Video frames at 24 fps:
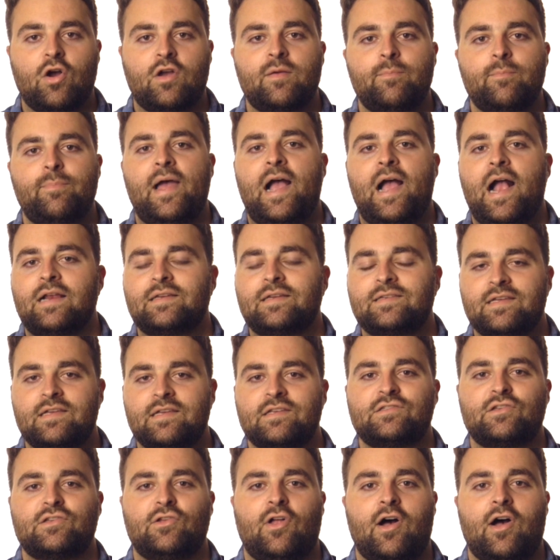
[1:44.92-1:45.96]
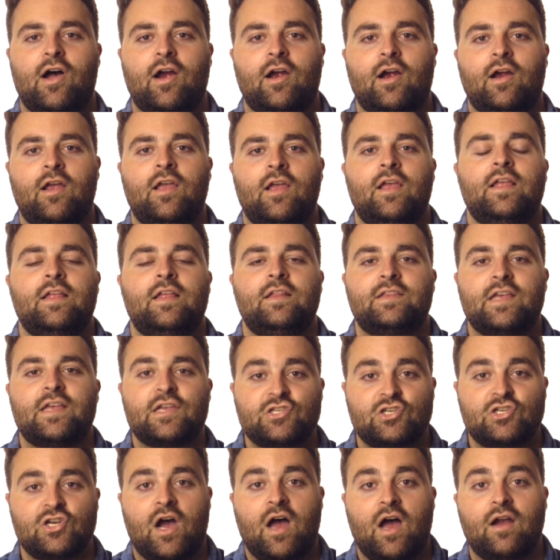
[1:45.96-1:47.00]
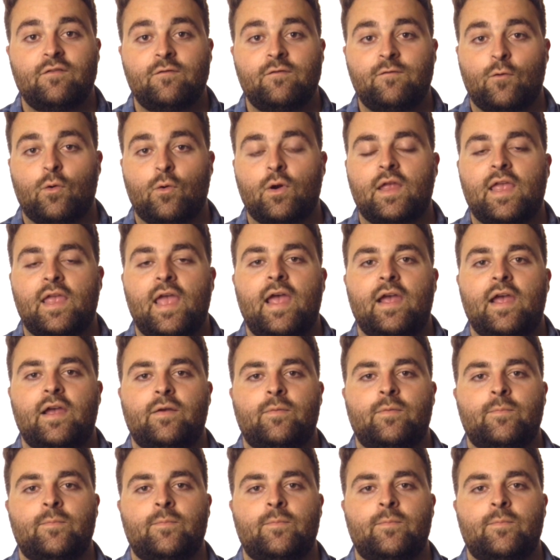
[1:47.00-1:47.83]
compact DSLR that shot in 4K.